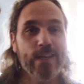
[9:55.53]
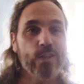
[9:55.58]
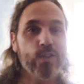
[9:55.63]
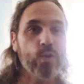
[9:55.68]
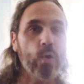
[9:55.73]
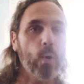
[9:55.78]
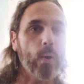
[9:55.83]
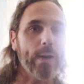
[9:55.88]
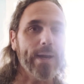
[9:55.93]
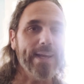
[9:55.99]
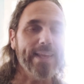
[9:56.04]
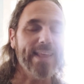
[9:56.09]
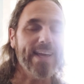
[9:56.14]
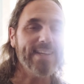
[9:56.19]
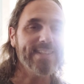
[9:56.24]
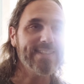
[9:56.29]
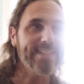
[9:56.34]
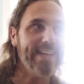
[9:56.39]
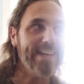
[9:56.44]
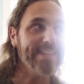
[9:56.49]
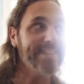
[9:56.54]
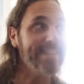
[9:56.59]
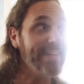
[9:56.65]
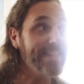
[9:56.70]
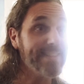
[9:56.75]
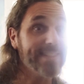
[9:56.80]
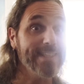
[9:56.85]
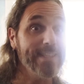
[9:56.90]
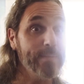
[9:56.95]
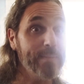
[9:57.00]
sorry, that's that's
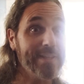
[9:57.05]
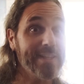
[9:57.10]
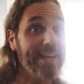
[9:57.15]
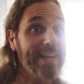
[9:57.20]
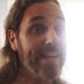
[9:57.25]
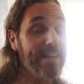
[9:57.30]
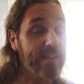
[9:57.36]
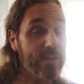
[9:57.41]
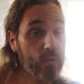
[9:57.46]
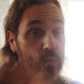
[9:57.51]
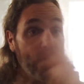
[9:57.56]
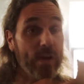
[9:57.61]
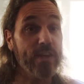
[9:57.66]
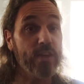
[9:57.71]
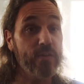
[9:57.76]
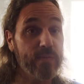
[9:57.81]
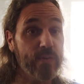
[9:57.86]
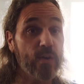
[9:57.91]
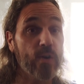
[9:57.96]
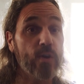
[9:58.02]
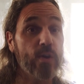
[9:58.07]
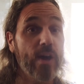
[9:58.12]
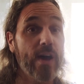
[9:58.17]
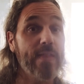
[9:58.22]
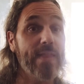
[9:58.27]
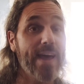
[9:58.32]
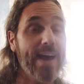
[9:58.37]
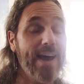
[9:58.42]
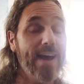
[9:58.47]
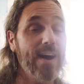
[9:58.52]
that's going to be the case because what you've heard
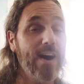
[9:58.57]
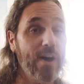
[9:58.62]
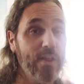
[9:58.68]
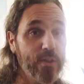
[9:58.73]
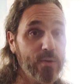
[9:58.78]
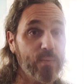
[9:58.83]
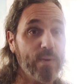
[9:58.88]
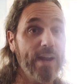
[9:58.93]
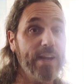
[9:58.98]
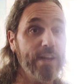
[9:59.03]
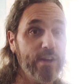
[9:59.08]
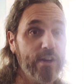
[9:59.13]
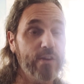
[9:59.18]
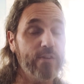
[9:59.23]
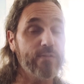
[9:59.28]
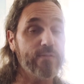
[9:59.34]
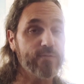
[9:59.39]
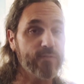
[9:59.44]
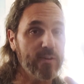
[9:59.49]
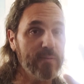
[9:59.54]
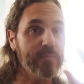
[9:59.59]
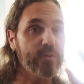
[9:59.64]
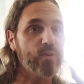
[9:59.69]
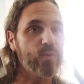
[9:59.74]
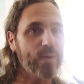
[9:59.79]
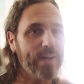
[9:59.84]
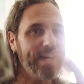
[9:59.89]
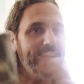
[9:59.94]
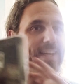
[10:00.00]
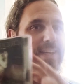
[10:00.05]
on that on the radio from
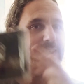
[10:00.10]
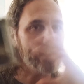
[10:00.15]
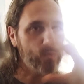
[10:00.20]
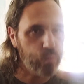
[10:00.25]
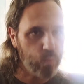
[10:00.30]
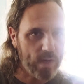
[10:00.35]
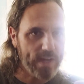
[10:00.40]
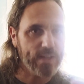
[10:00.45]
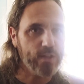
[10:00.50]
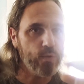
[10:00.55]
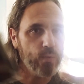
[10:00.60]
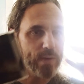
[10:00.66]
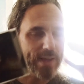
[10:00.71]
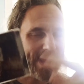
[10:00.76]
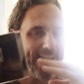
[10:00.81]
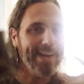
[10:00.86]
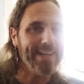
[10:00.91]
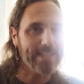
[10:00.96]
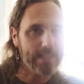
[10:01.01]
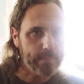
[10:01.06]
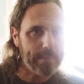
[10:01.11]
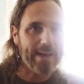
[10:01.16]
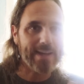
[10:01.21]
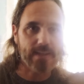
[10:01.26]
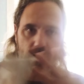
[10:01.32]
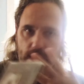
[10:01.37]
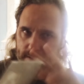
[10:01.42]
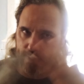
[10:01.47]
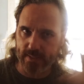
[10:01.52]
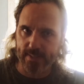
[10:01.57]
Creed is what you can
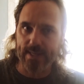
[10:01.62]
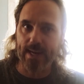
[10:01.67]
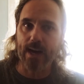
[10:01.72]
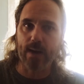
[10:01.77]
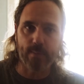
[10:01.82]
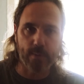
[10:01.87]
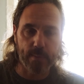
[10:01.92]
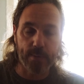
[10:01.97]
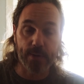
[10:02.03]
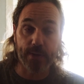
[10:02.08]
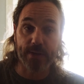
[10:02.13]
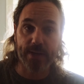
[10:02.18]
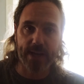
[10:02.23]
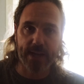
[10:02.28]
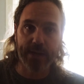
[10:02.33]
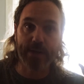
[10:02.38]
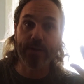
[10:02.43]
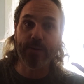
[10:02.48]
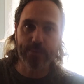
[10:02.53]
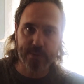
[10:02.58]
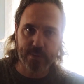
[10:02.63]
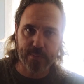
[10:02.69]
expect on this album. Okay, no